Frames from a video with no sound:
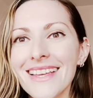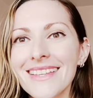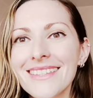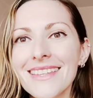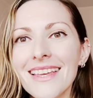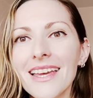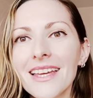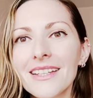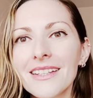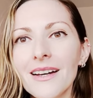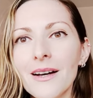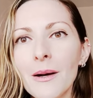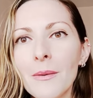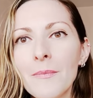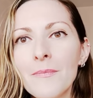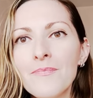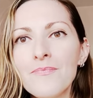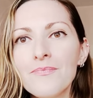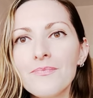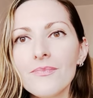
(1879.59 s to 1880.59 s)
It's like
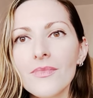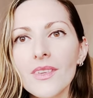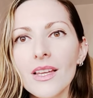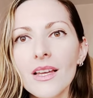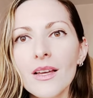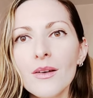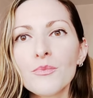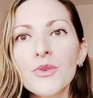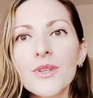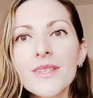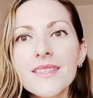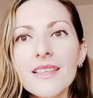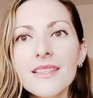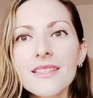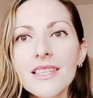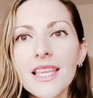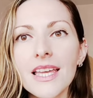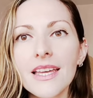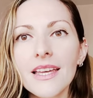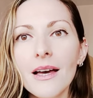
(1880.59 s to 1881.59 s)
um,
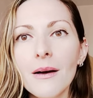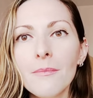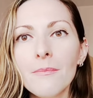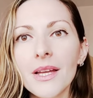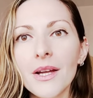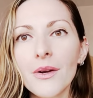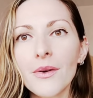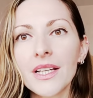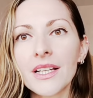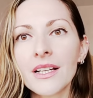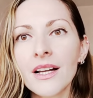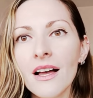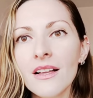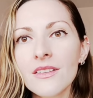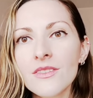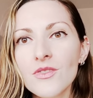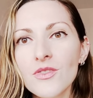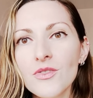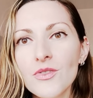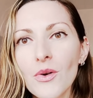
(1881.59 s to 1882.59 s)
Princess Leia marrying
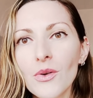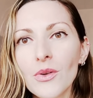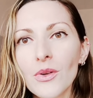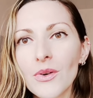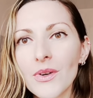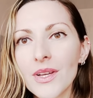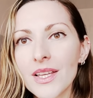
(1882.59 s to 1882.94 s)
Han Solo